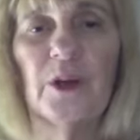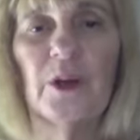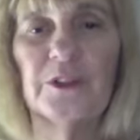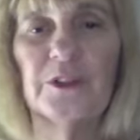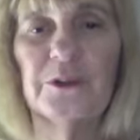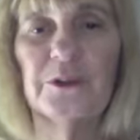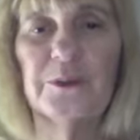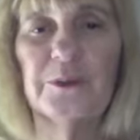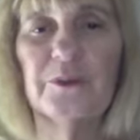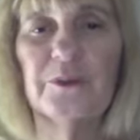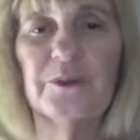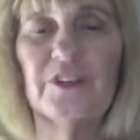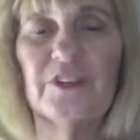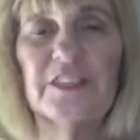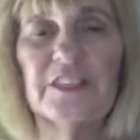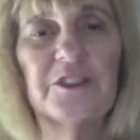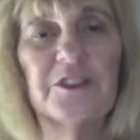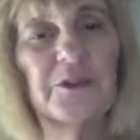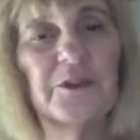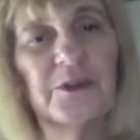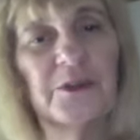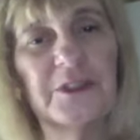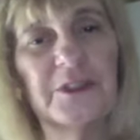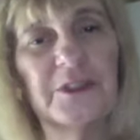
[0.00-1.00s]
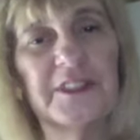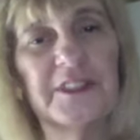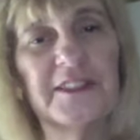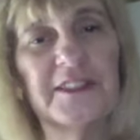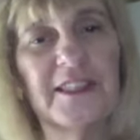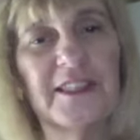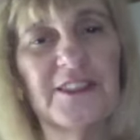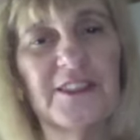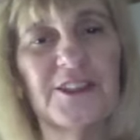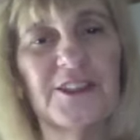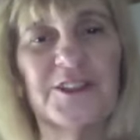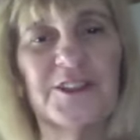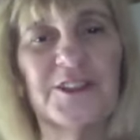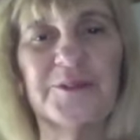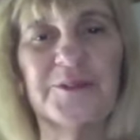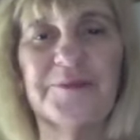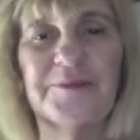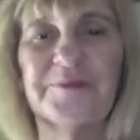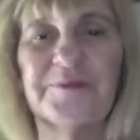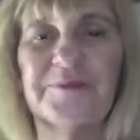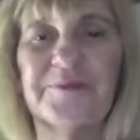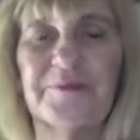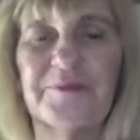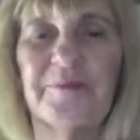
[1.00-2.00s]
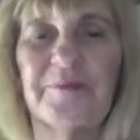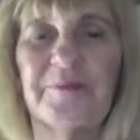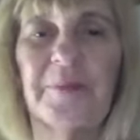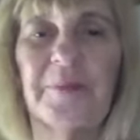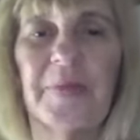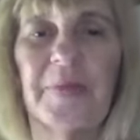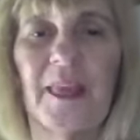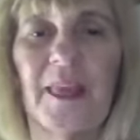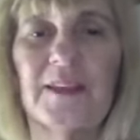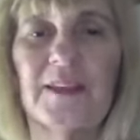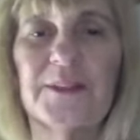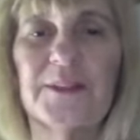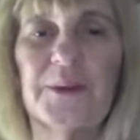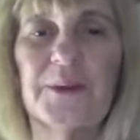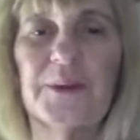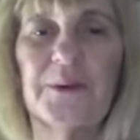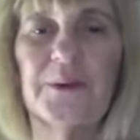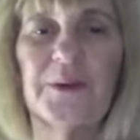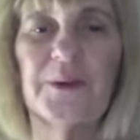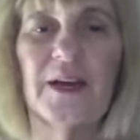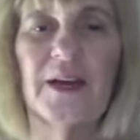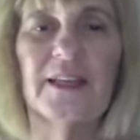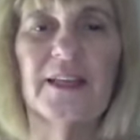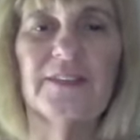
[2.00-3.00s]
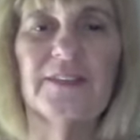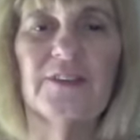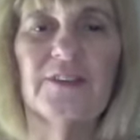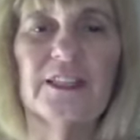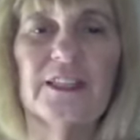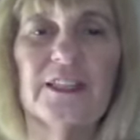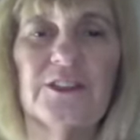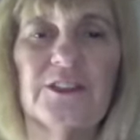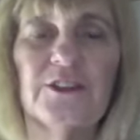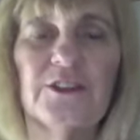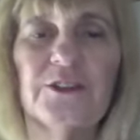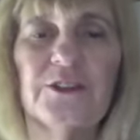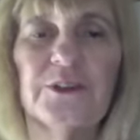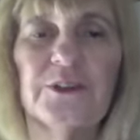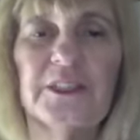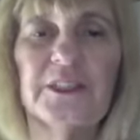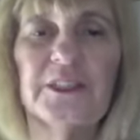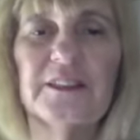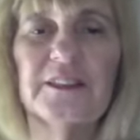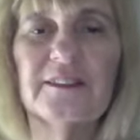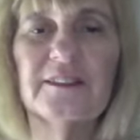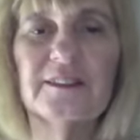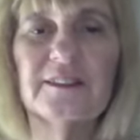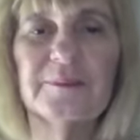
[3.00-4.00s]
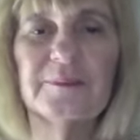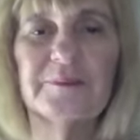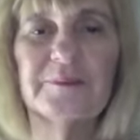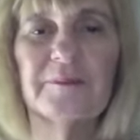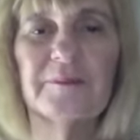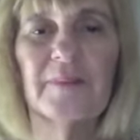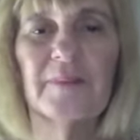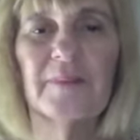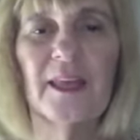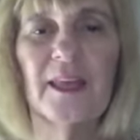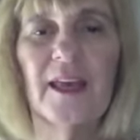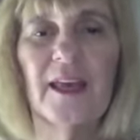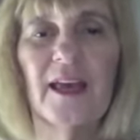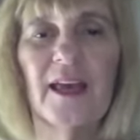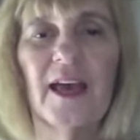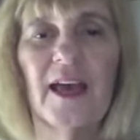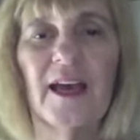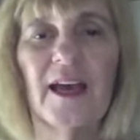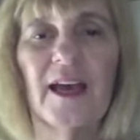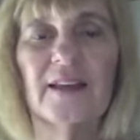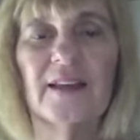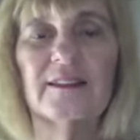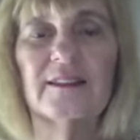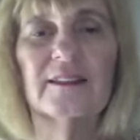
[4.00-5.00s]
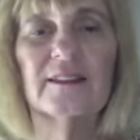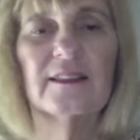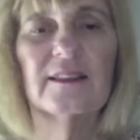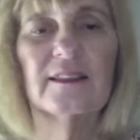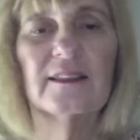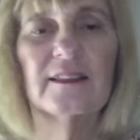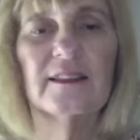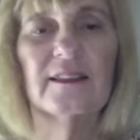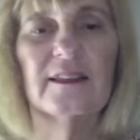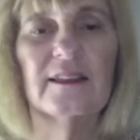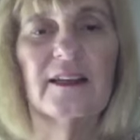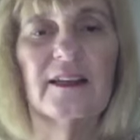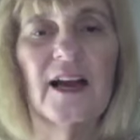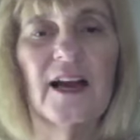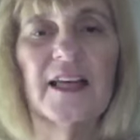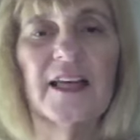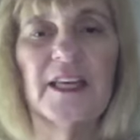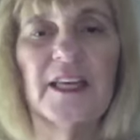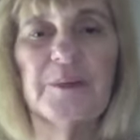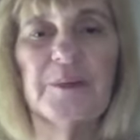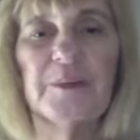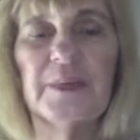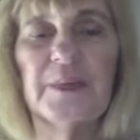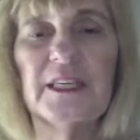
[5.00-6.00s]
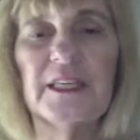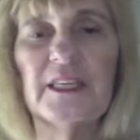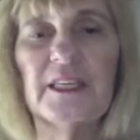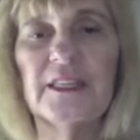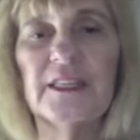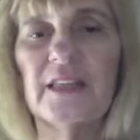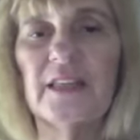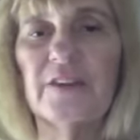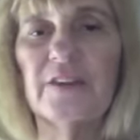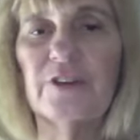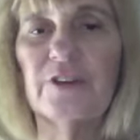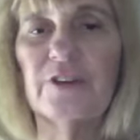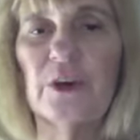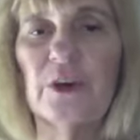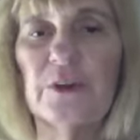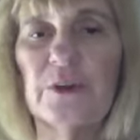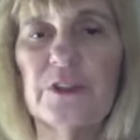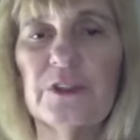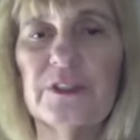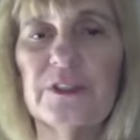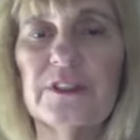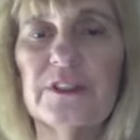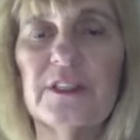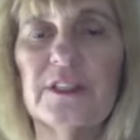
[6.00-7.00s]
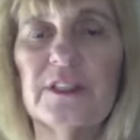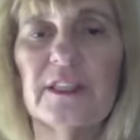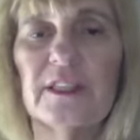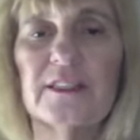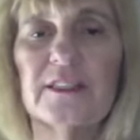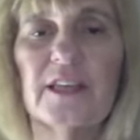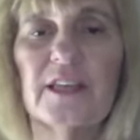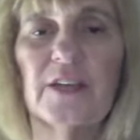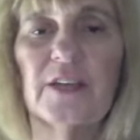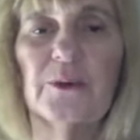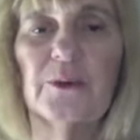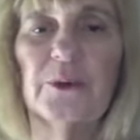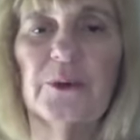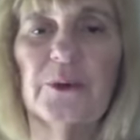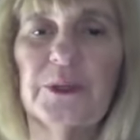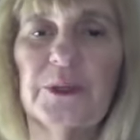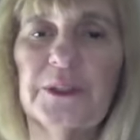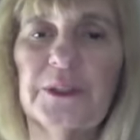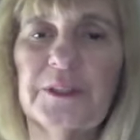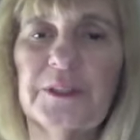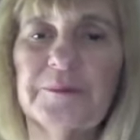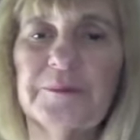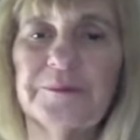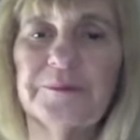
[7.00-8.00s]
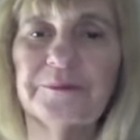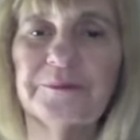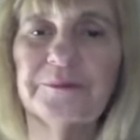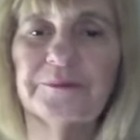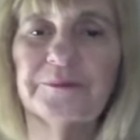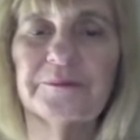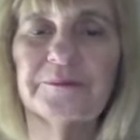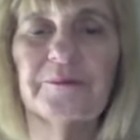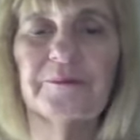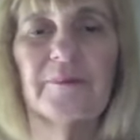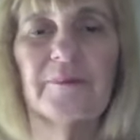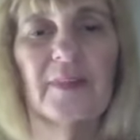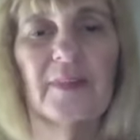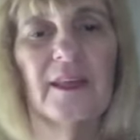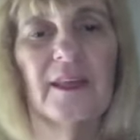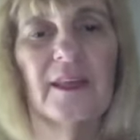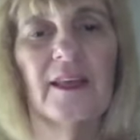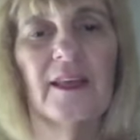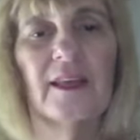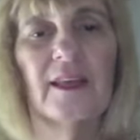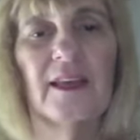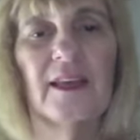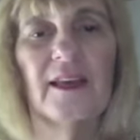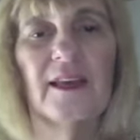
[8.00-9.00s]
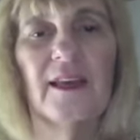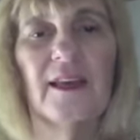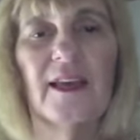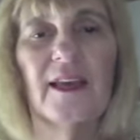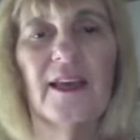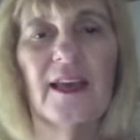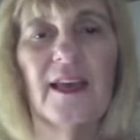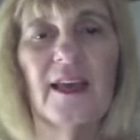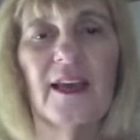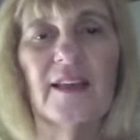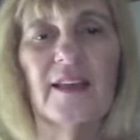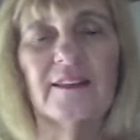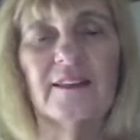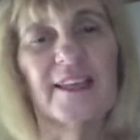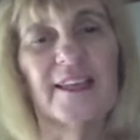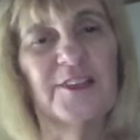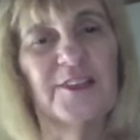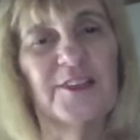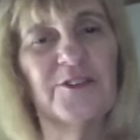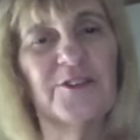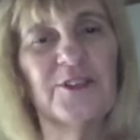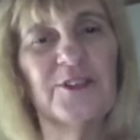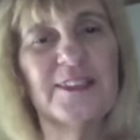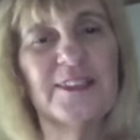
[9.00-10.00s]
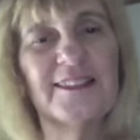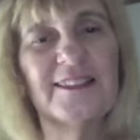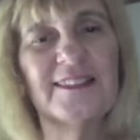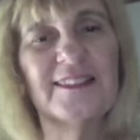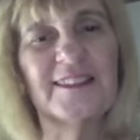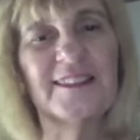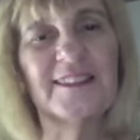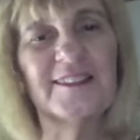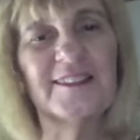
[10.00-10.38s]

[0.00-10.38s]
to a professional organization. So I invite you to join us at iaplifecoaches.org. And thank you for listening.